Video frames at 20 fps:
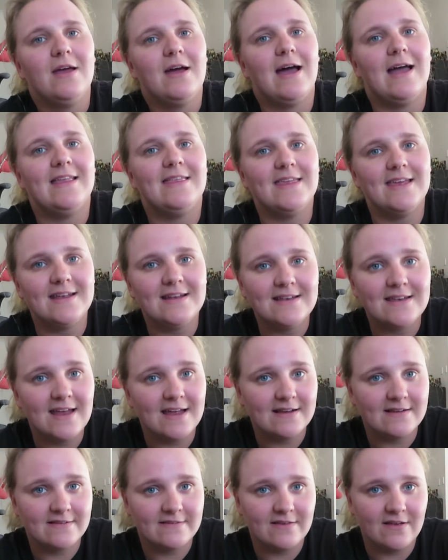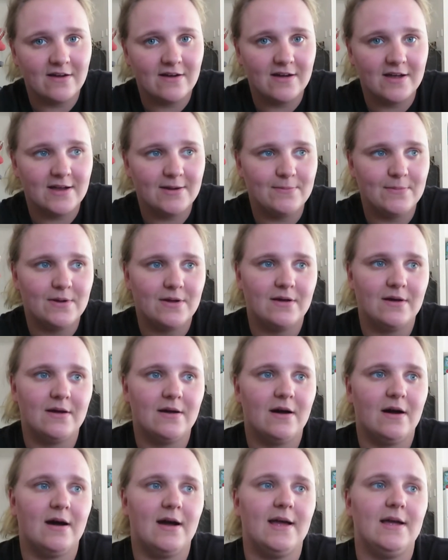I think next time uh,
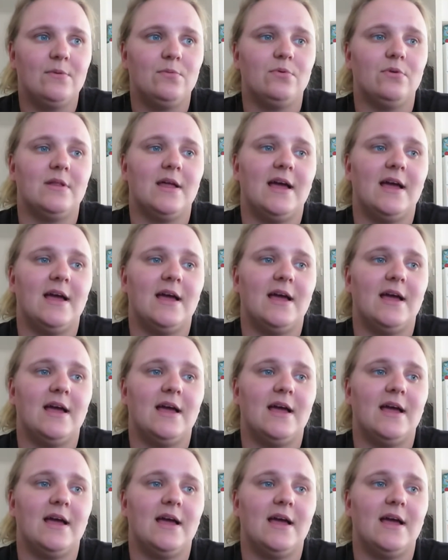I will